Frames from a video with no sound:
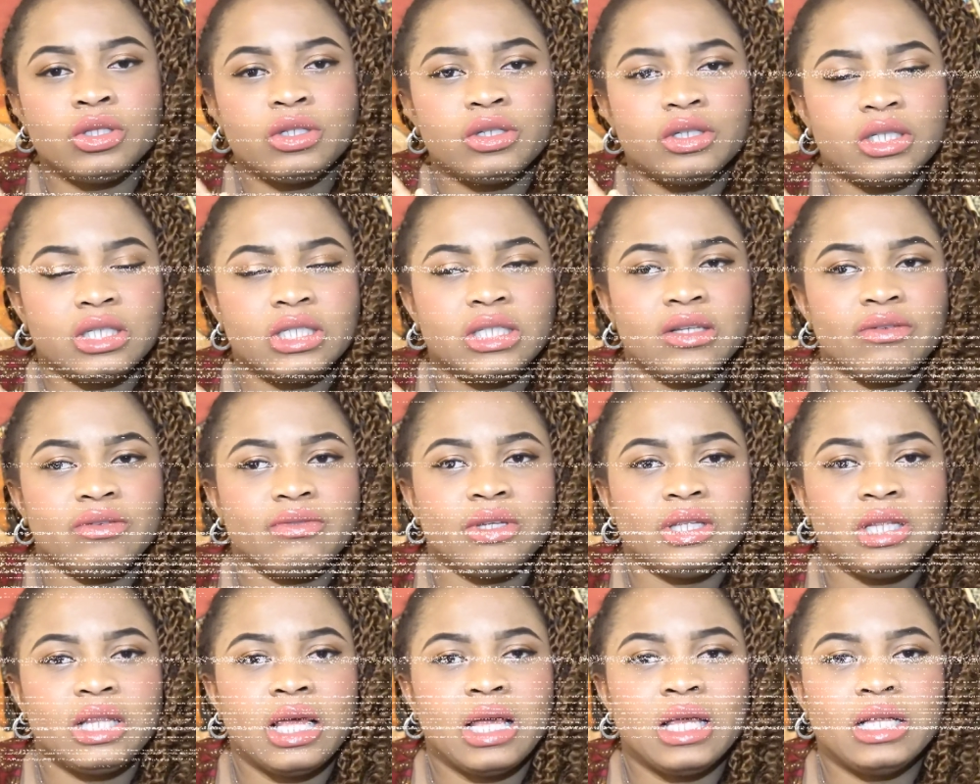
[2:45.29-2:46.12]
the
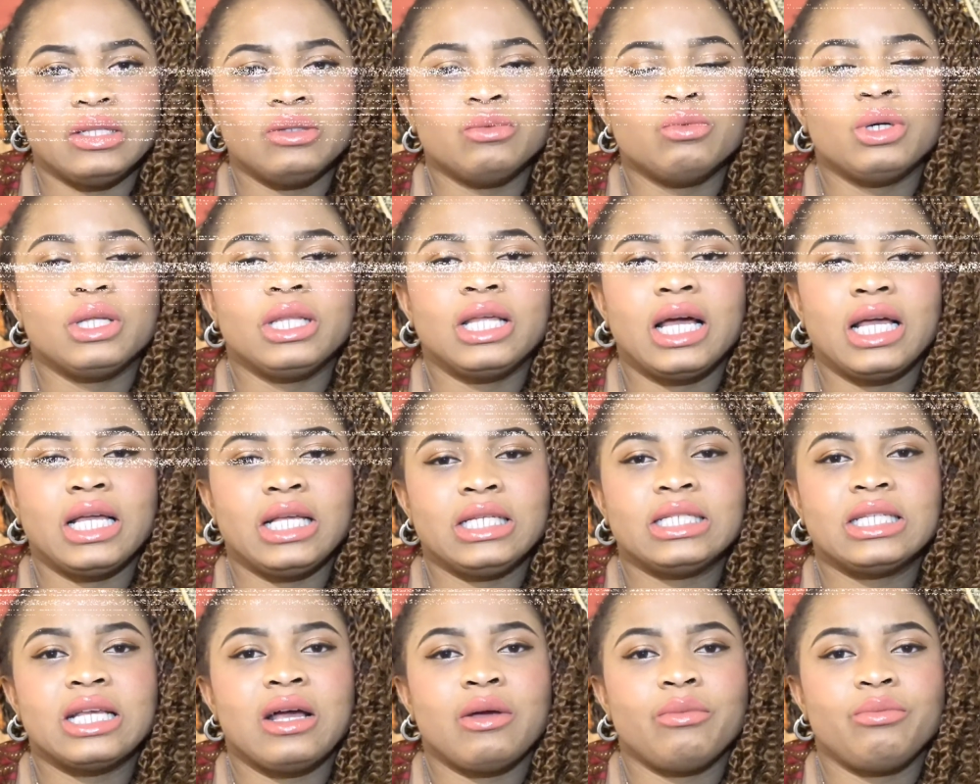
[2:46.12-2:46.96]
receiving end, whether
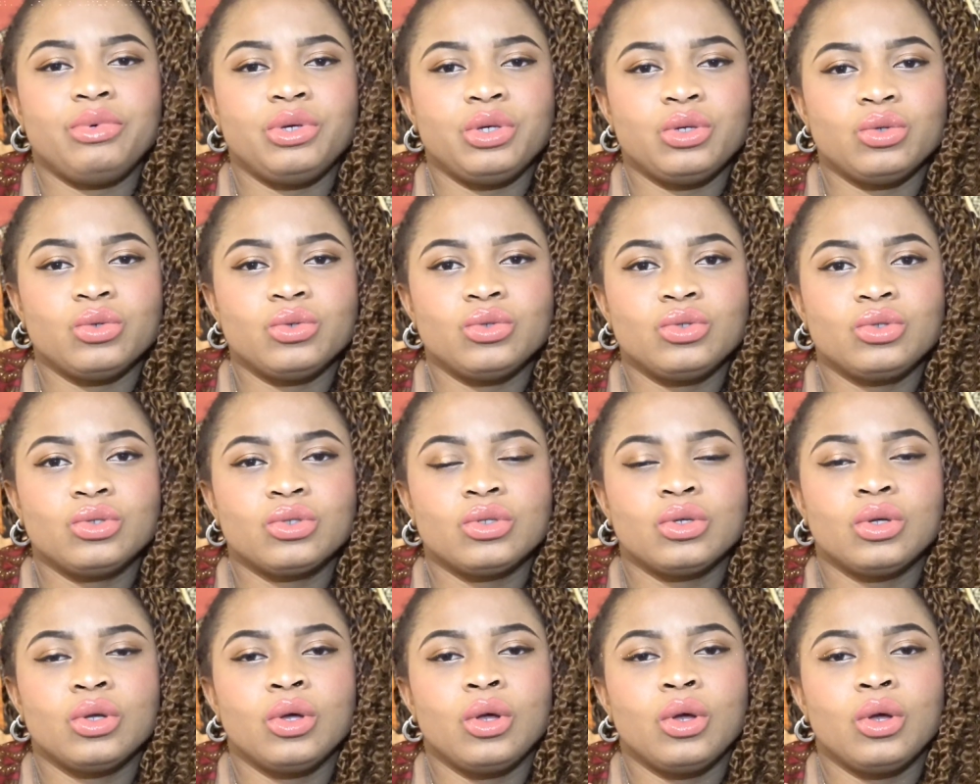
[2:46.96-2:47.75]
it's abuse,